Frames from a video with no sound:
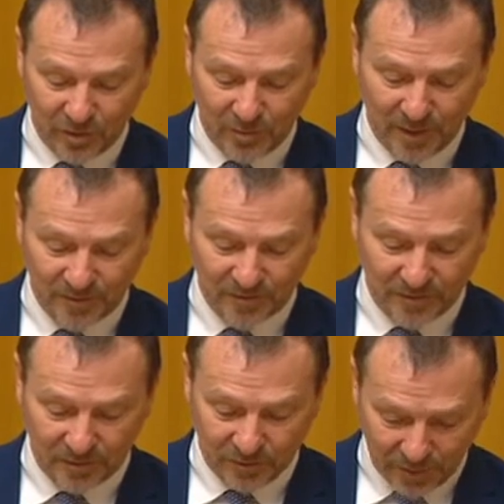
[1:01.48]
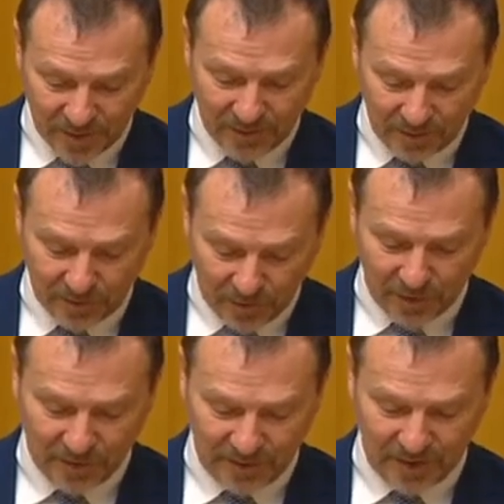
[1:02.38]
almost
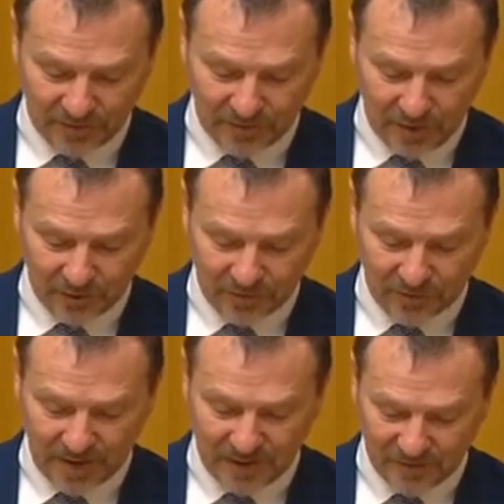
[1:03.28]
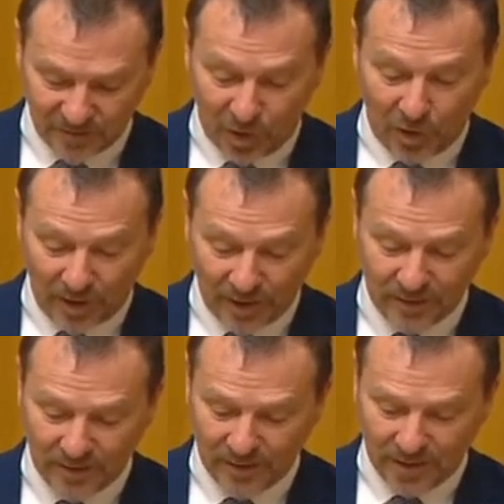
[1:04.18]
30,000 older Australians died
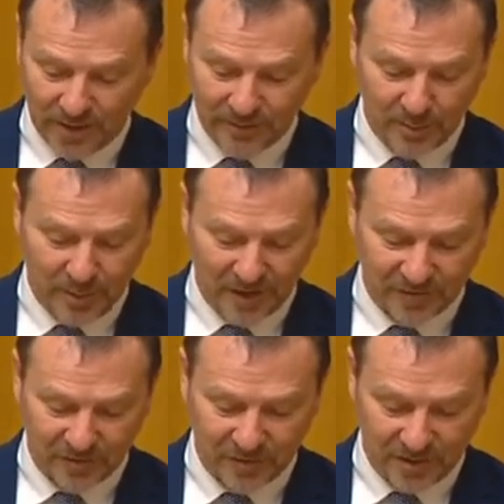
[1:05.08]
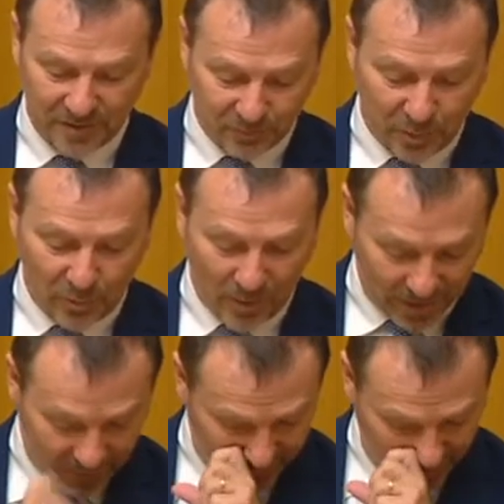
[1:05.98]
over the past 2 years while
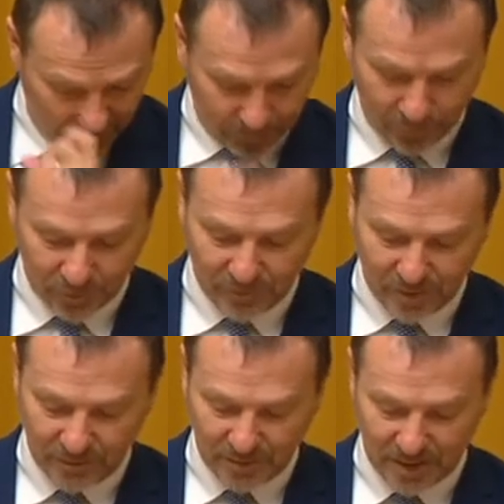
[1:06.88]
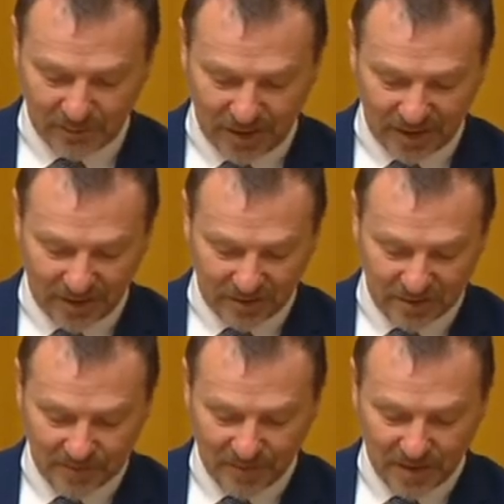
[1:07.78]
waiting for their approved home care package.
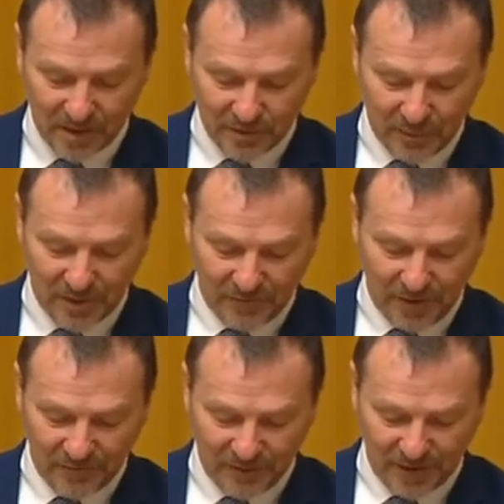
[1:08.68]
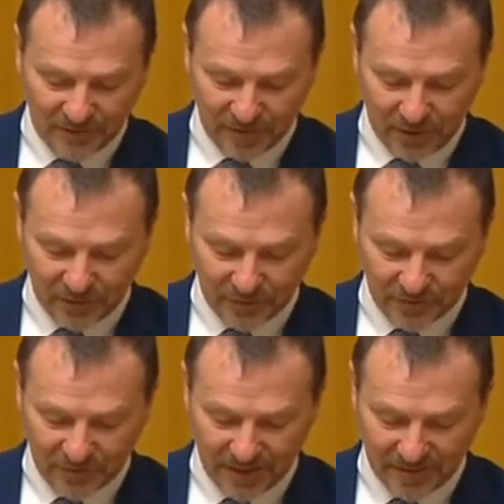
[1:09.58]
25,000 older
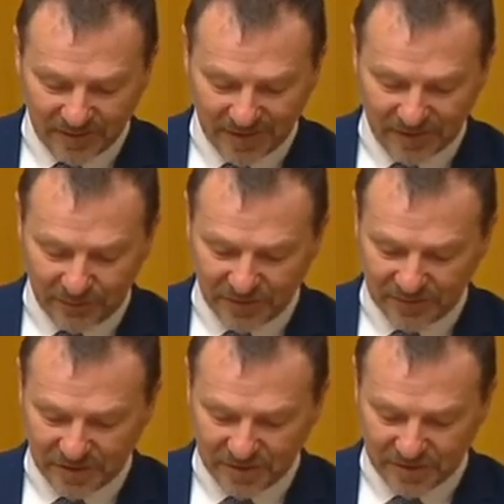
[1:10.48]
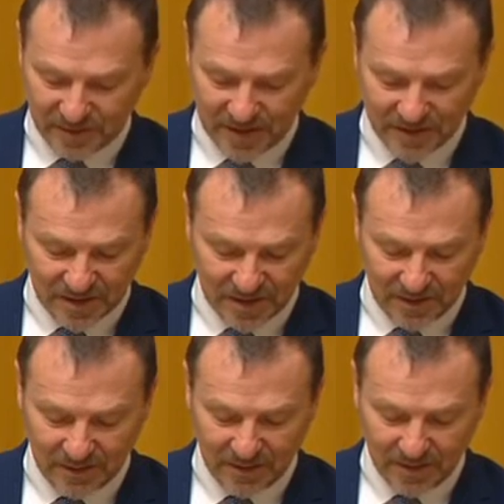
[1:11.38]
Australians entered residential aged
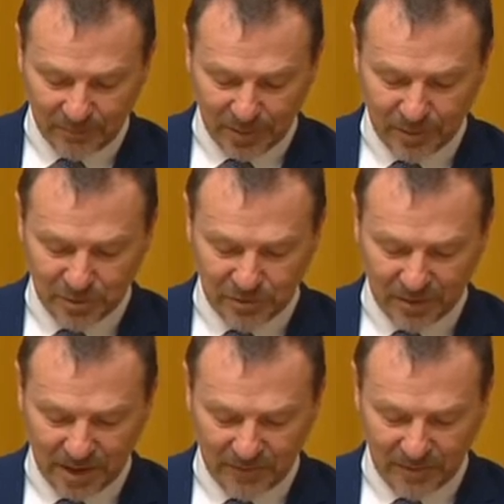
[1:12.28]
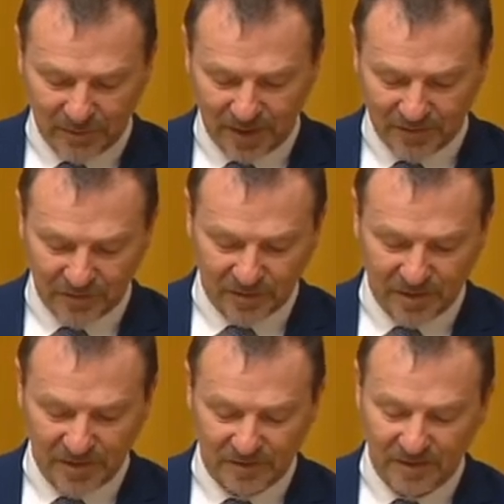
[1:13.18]
care prematurely over the past 2
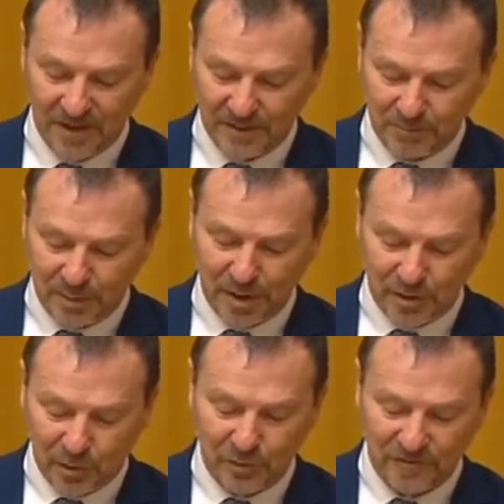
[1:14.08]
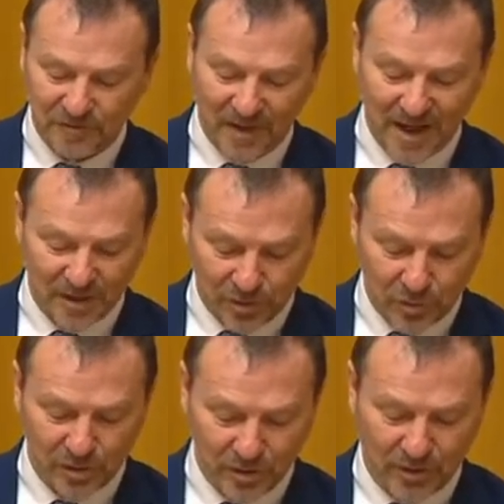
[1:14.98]
years because they
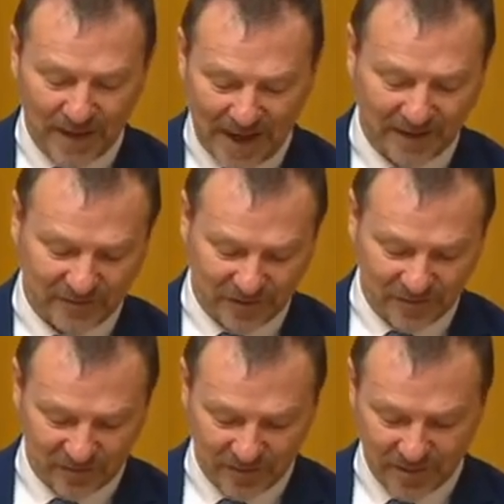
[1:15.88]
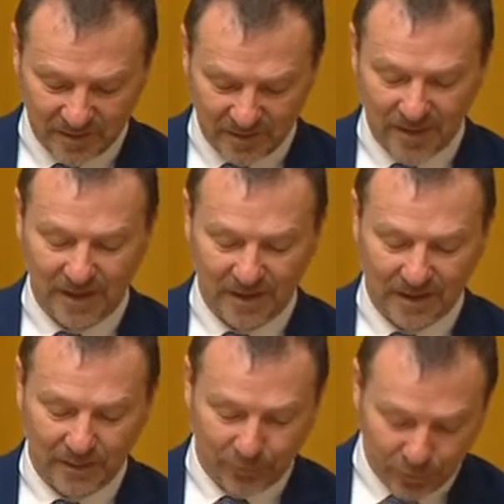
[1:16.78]
could not access their
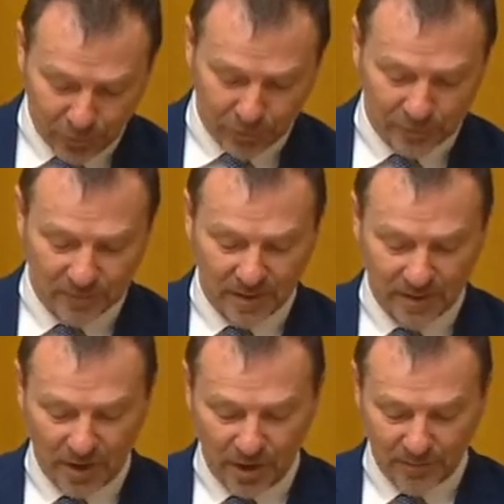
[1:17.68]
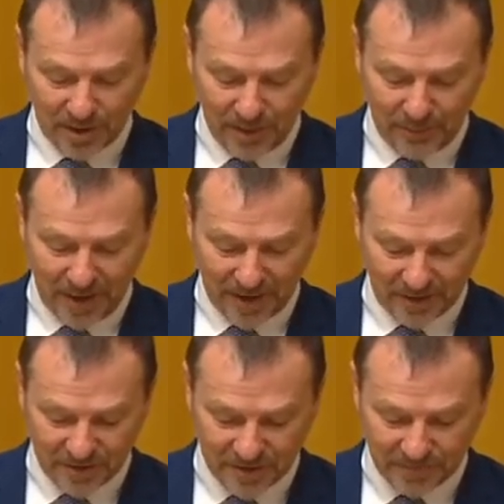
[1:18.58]
approved home care
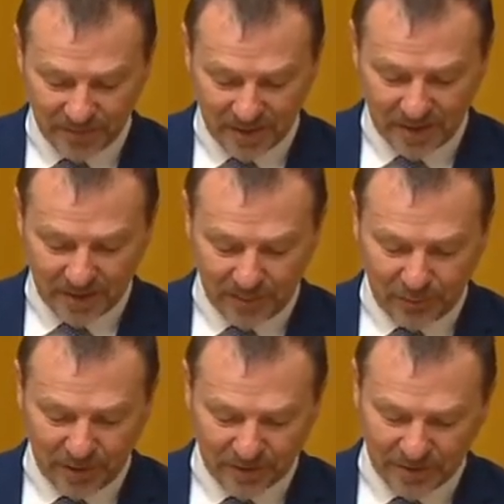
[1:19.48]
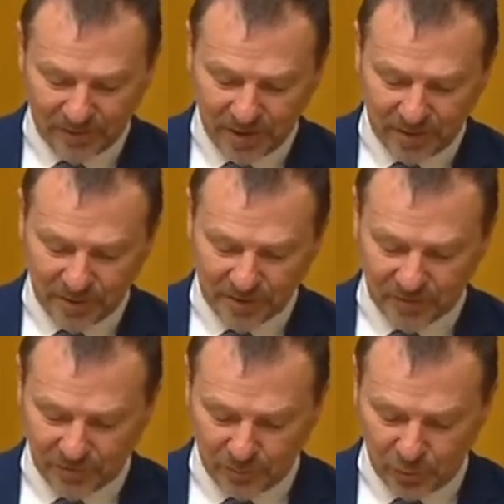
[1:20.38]
package. The Productivity
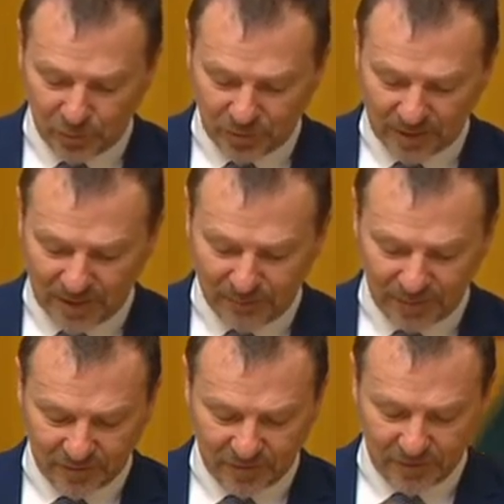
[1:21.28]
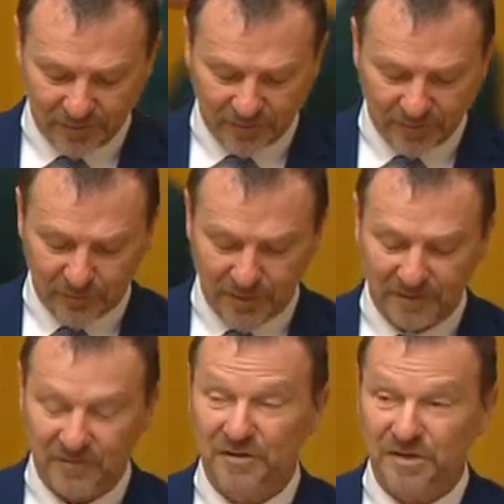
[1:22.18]
Commission's report on government services,
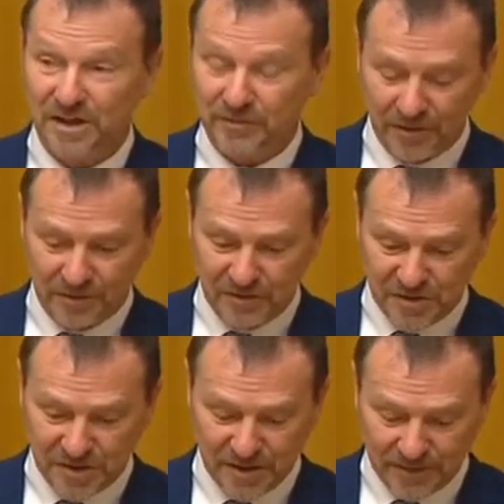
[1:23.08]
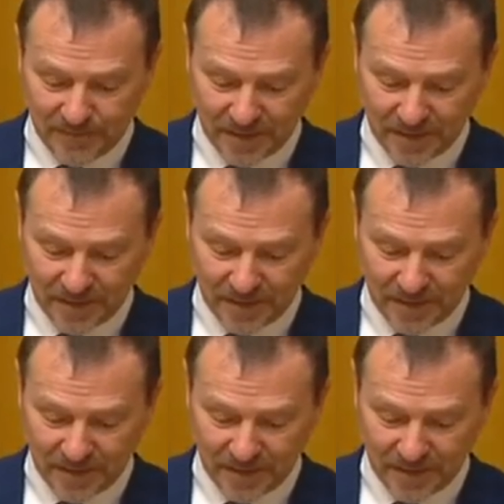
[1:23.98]
released in January this year,